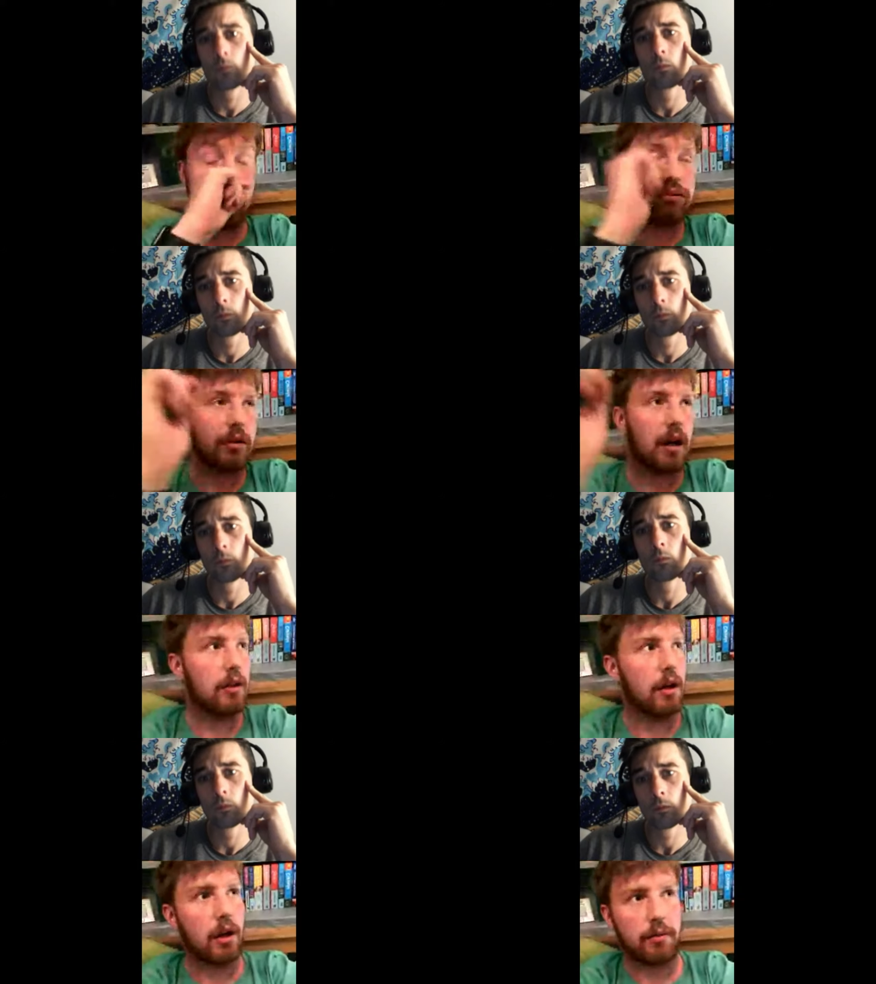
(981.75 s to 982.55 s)
Speaker 1: how long
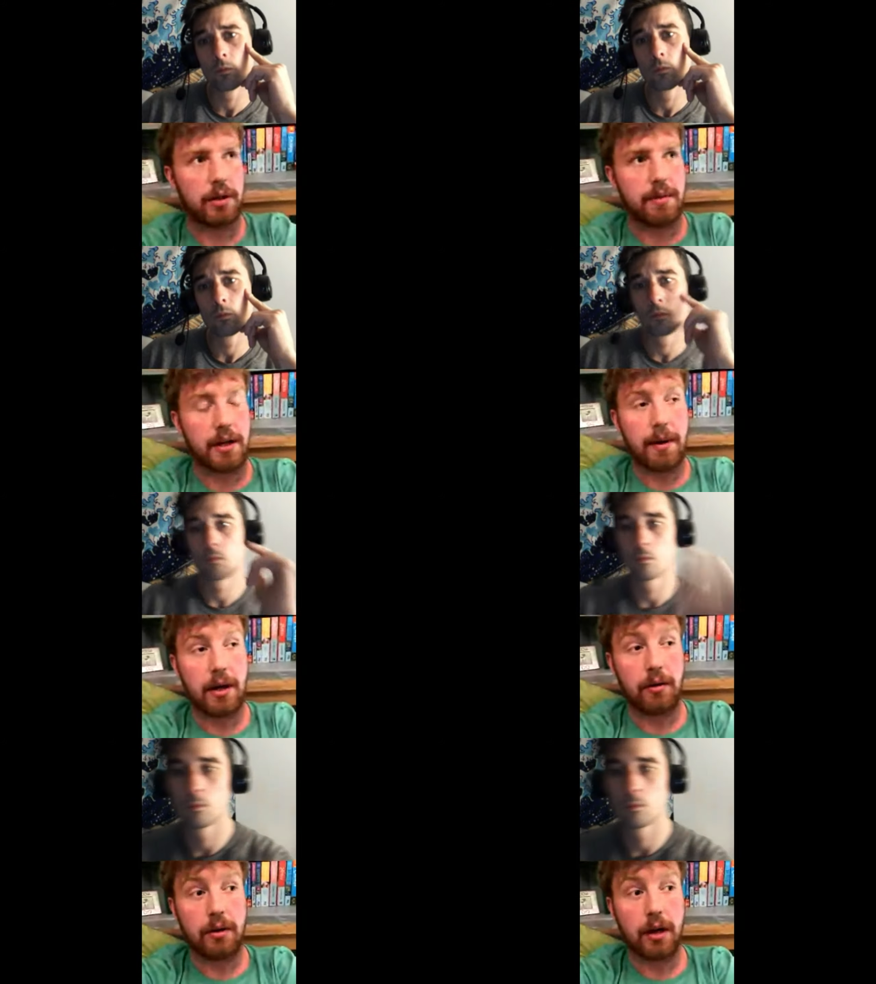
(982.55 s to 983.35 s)
ago would it have been? About
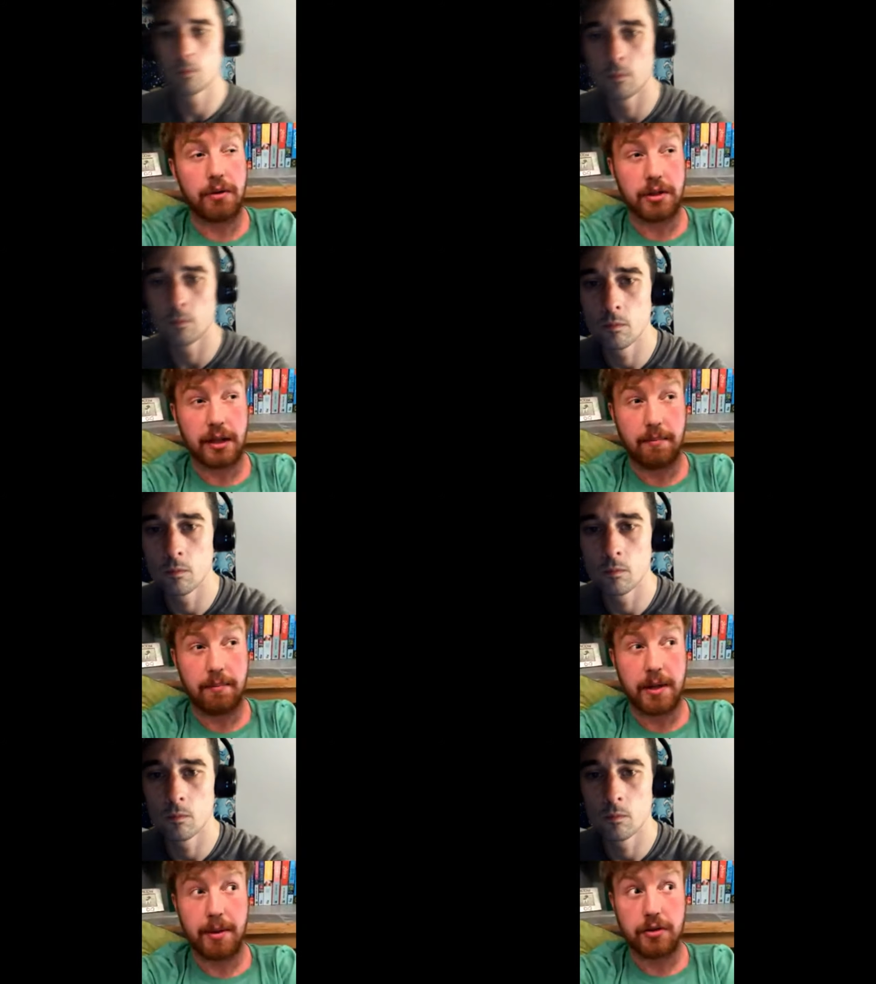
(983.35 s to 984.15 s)
I was camping
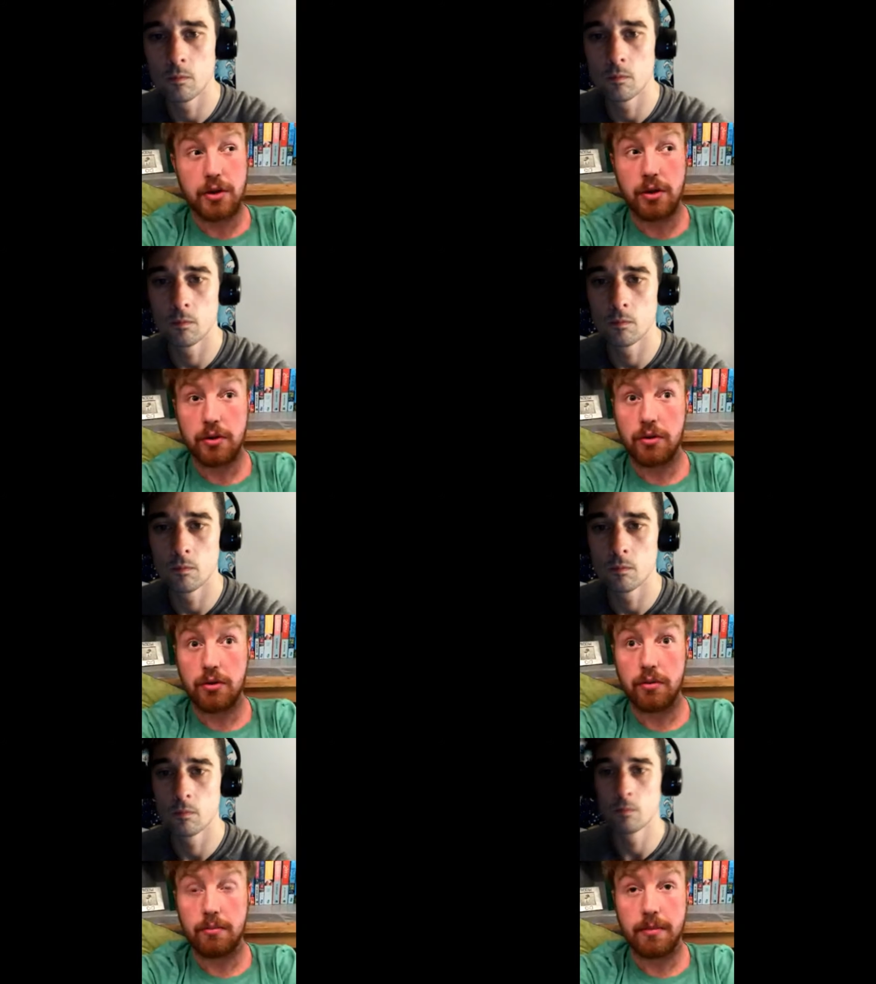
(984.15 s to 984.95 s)
about two
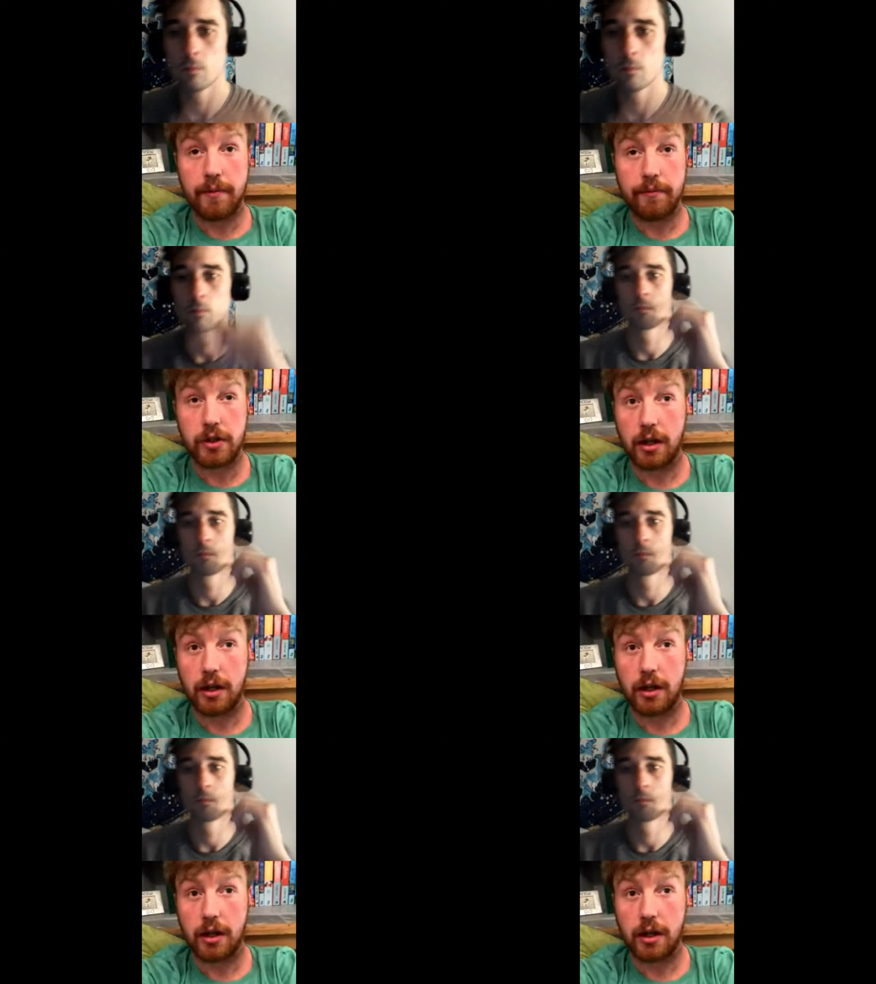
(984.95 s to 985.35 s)
months ago.